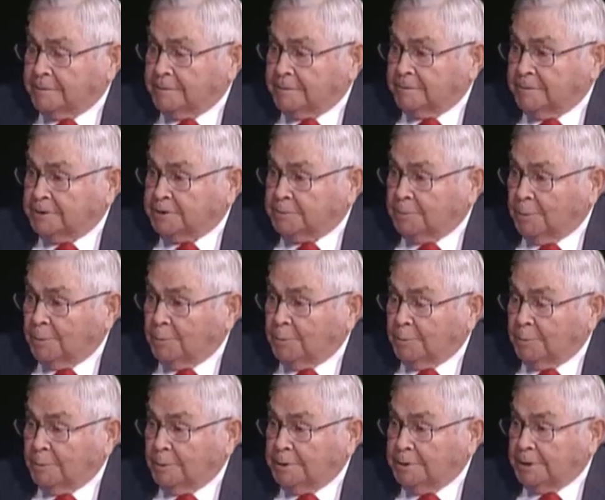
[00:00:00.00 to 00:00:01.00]
we swore
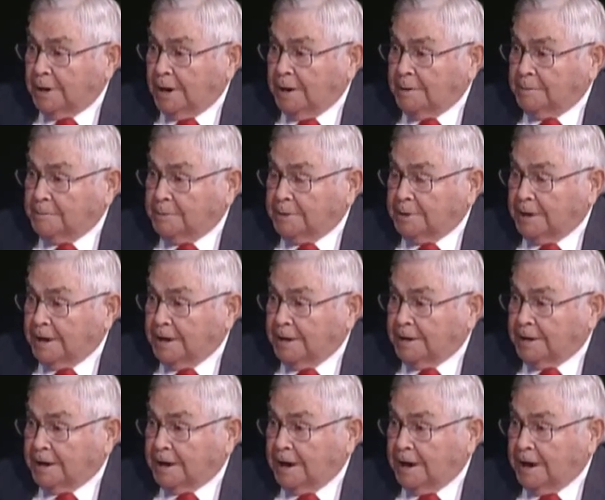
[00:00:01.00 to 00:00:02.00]
one time when I had
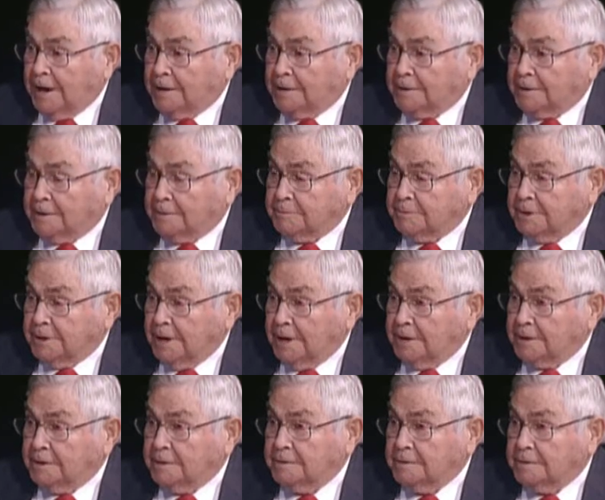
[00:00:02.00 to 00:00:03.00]
a cat, we
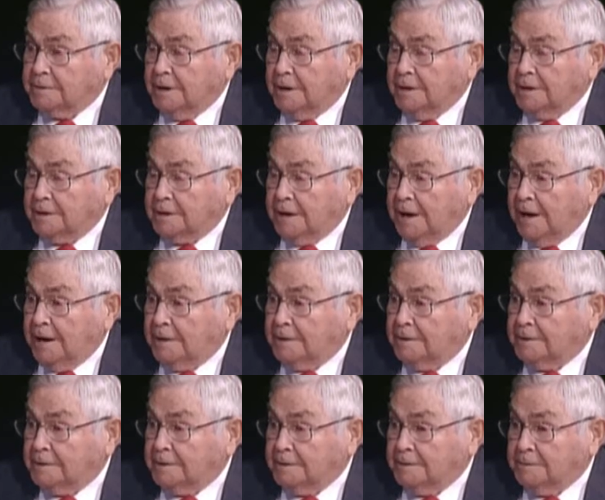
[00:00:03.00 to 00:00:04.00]
had a cat
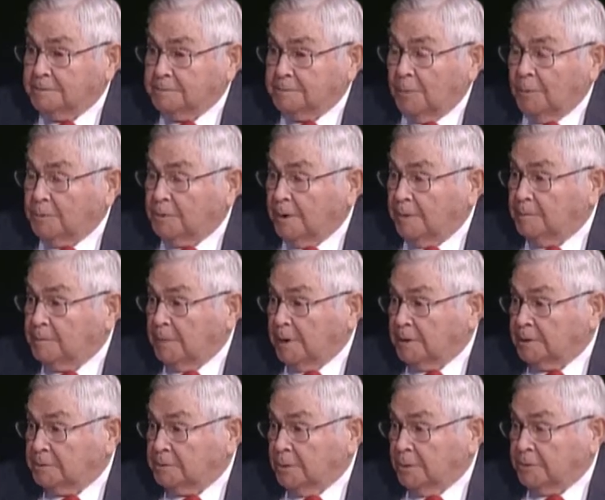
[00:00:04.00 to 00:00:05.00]
that both of
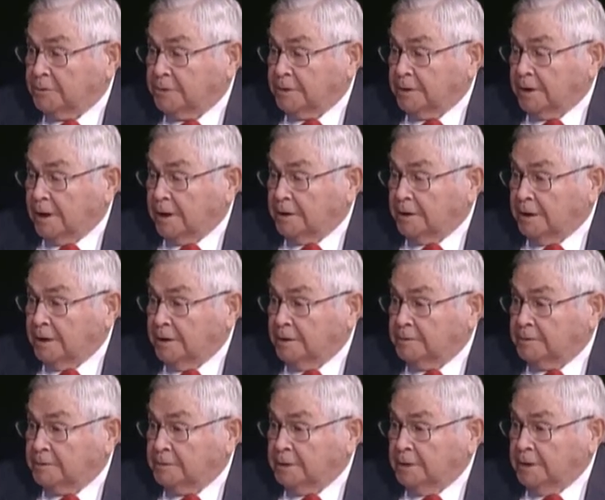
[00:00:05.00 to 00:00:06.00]
my Dorothy and I
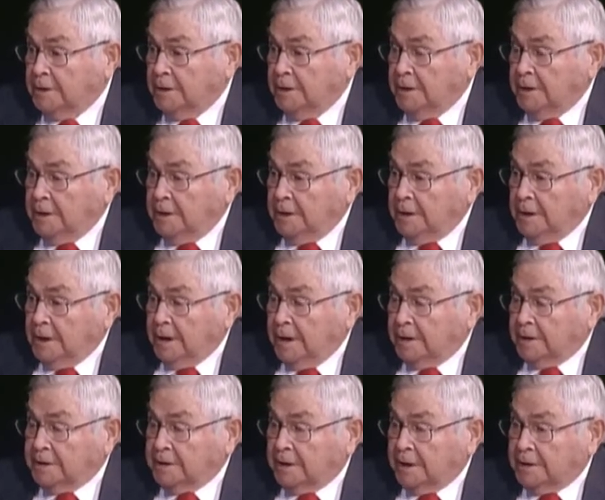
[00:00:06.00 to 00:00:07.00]
loved,
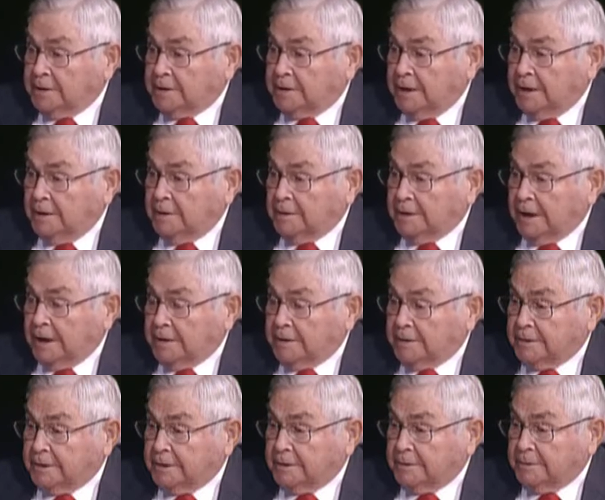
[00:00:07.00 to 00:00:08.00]
and it got killed out
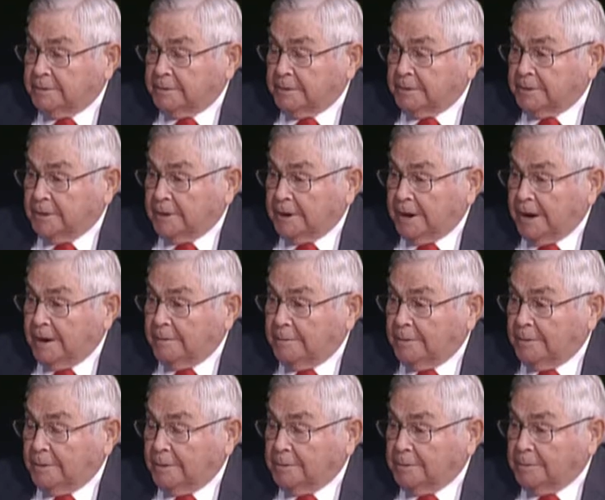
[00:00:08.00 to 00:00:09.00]
on the
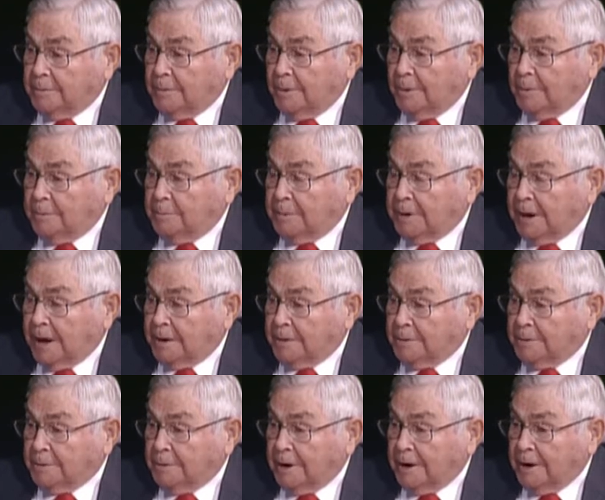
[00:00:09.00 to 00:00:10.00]
highway, on the road. But I
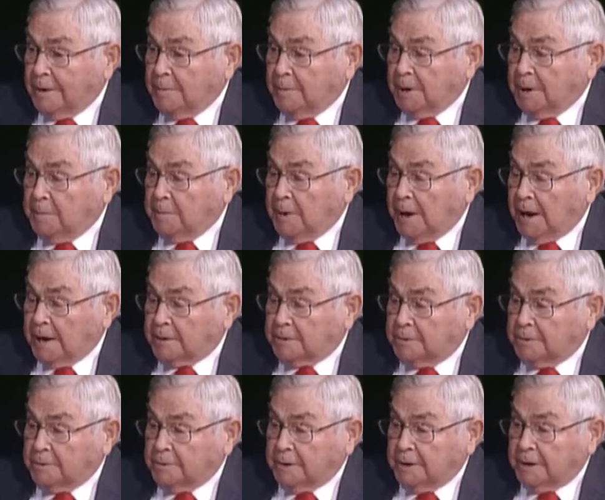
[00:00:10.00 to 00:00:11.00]
don't know how I made back
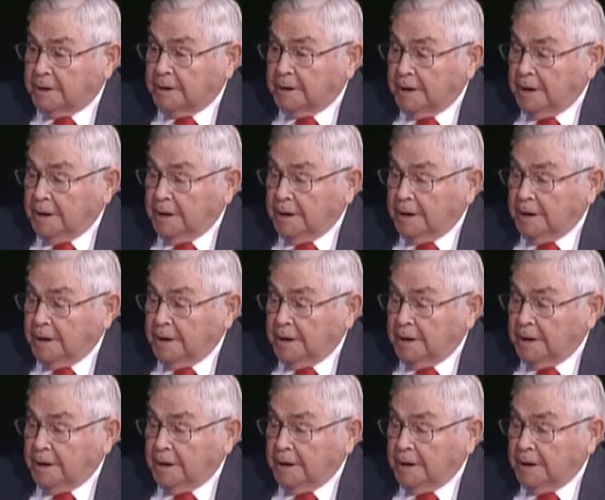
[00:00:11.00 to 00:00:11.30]
to the